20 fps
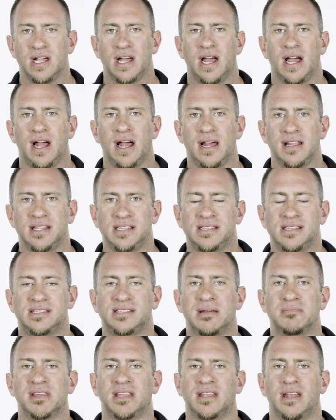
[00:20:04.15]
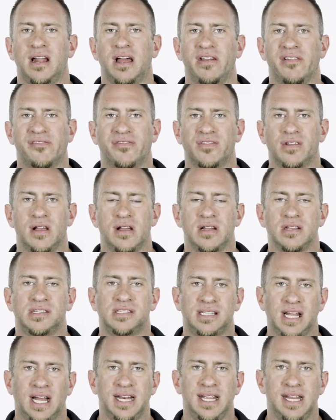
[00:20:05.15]
This is something that I've
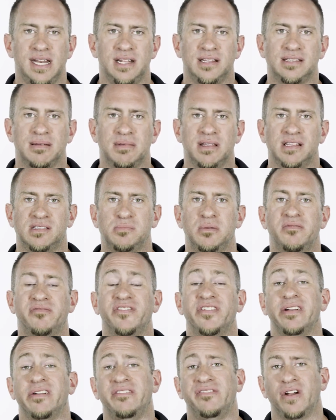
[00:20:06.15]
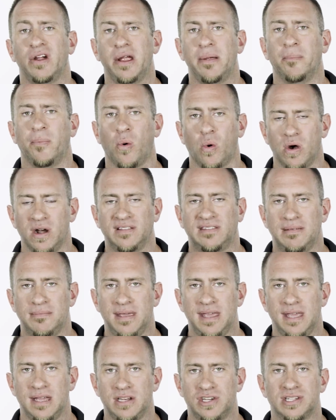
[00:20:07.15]
studied and something that's been very, very important to
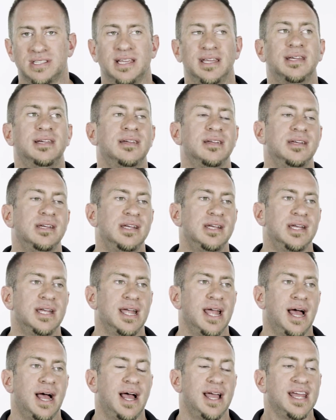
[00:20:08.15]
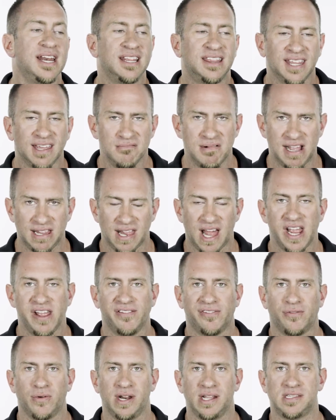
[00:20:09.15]
me. And just like anything in my
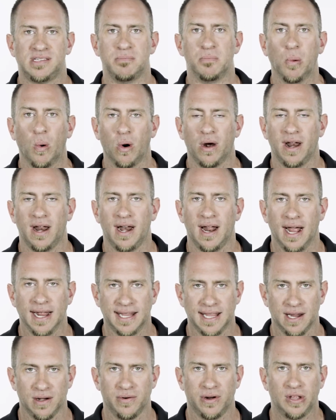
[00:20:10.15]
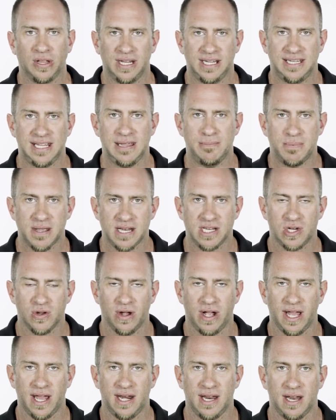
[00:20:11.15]
life, when it's important, I get really deep
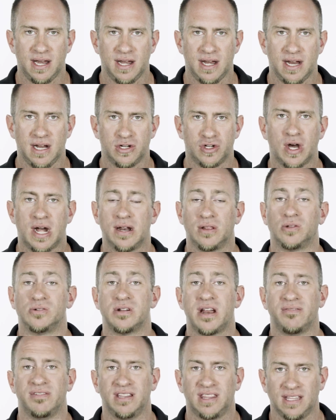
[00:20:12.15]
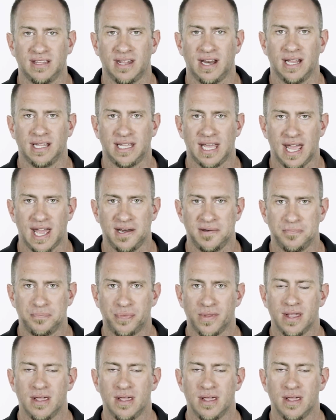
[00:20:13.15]
into it and try to learn everything that I can.